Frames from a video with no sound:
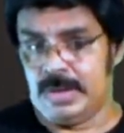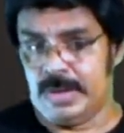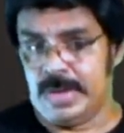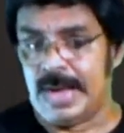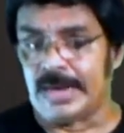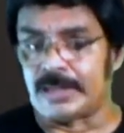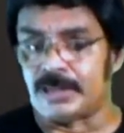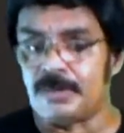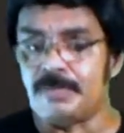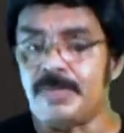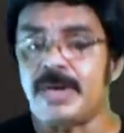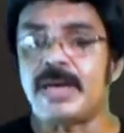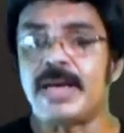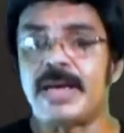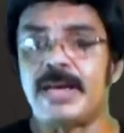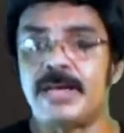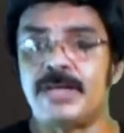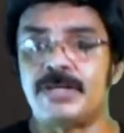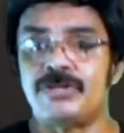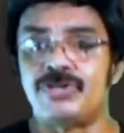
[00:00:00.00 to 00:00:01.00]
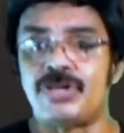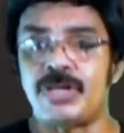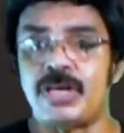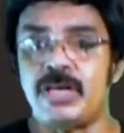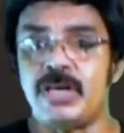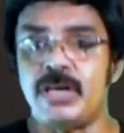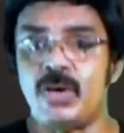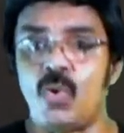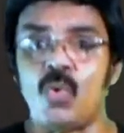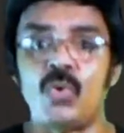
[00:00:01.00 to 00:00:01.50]
atomic
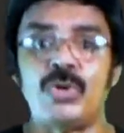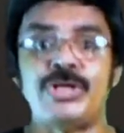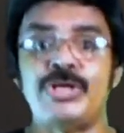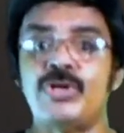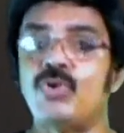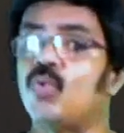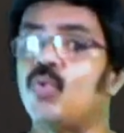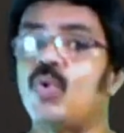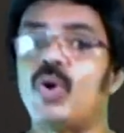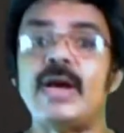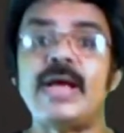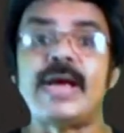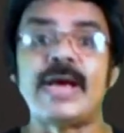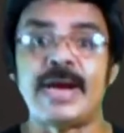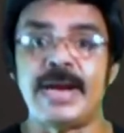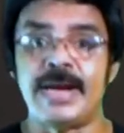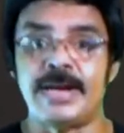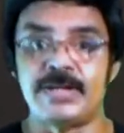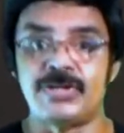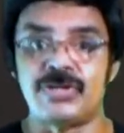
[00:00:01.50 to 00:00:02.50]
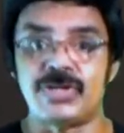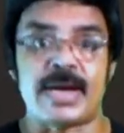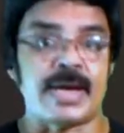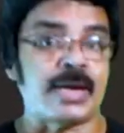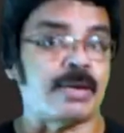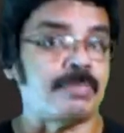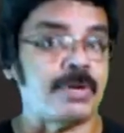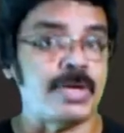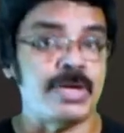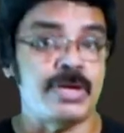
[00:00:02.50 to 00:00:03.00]
energy or nuclear energy
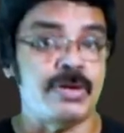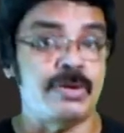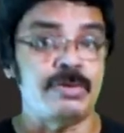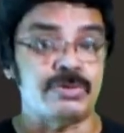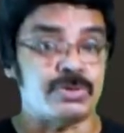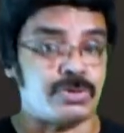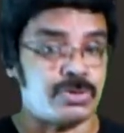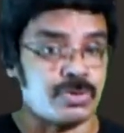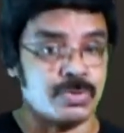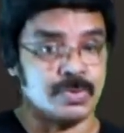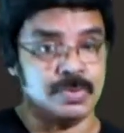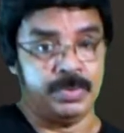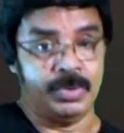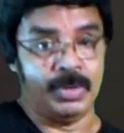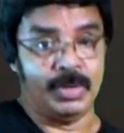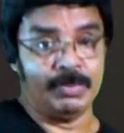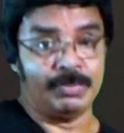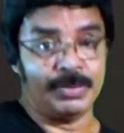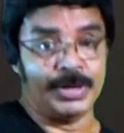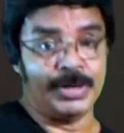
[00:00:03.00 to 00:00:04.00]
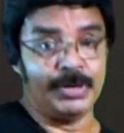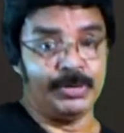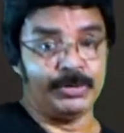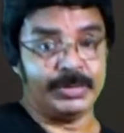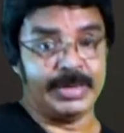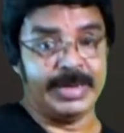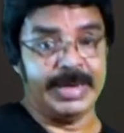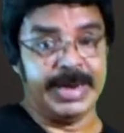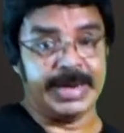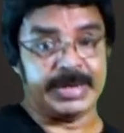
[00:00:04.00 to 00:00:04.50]
can be used to produce
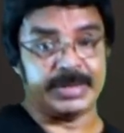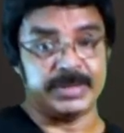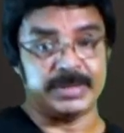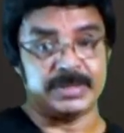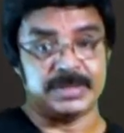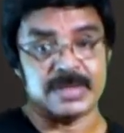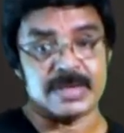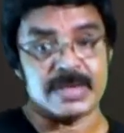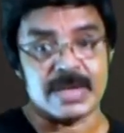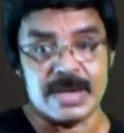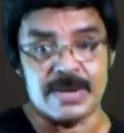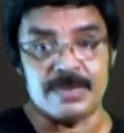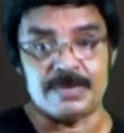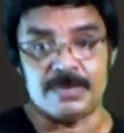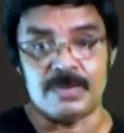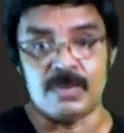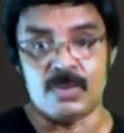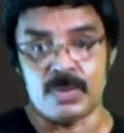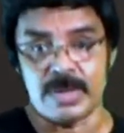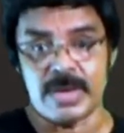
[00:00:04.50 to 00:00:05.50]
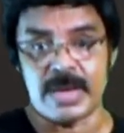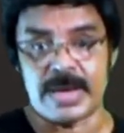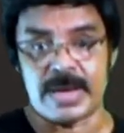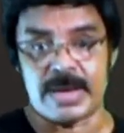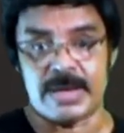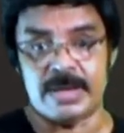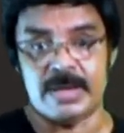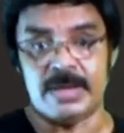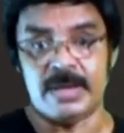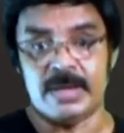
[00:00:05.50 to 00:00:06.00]
electricity. Okay,
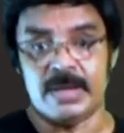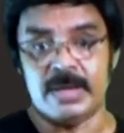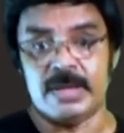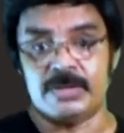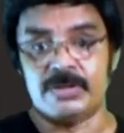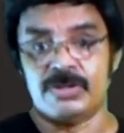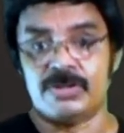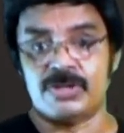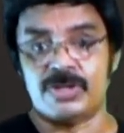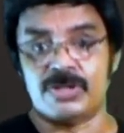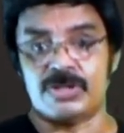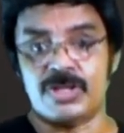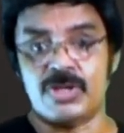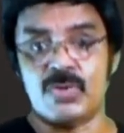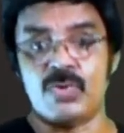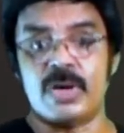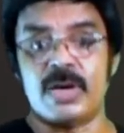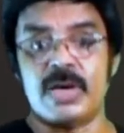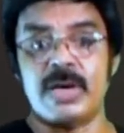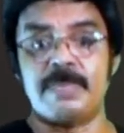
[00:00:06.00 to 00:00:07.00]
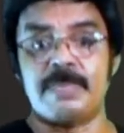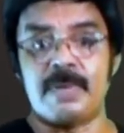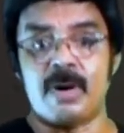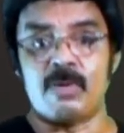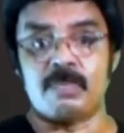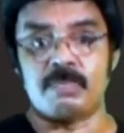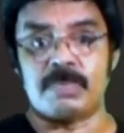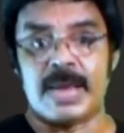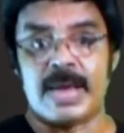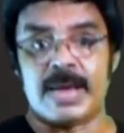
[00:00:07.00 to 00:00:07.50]
this is nuclear power
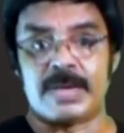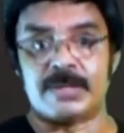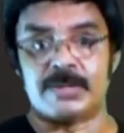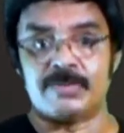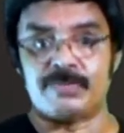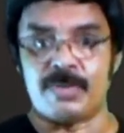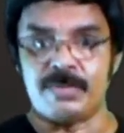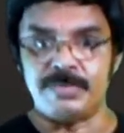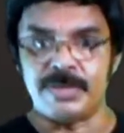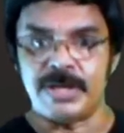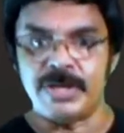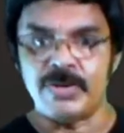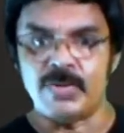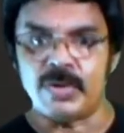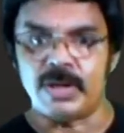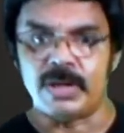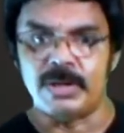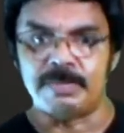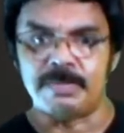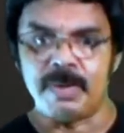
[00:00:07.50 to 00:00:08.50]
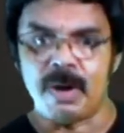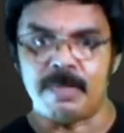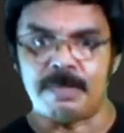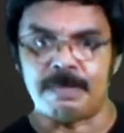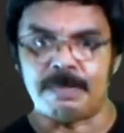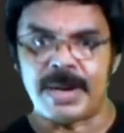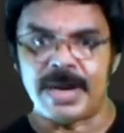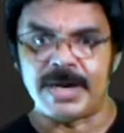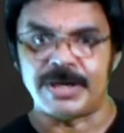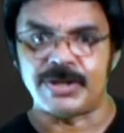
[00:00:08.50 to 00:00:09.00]
plant. From the nuclear power
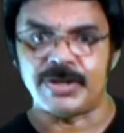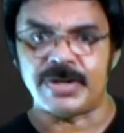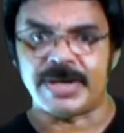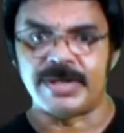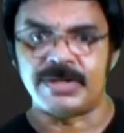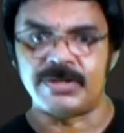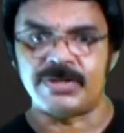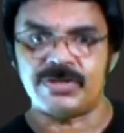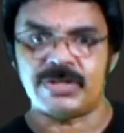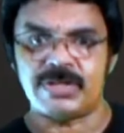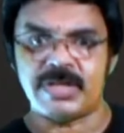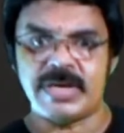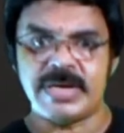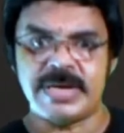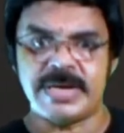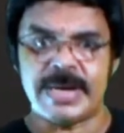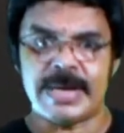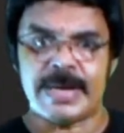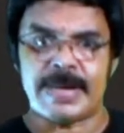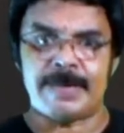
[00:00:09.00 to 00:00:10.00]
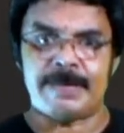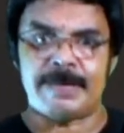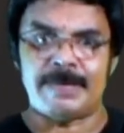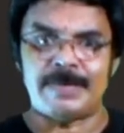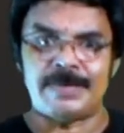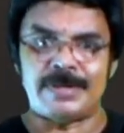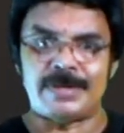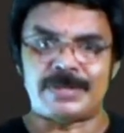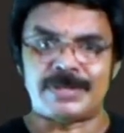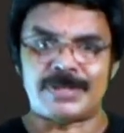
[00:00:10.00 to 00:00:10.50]
plant you can see a
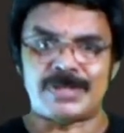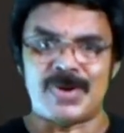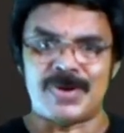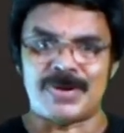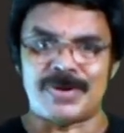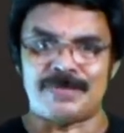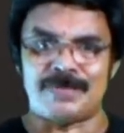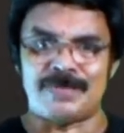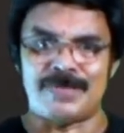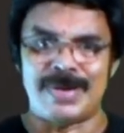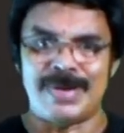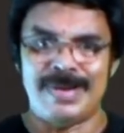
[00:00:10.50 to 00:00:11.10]
sort of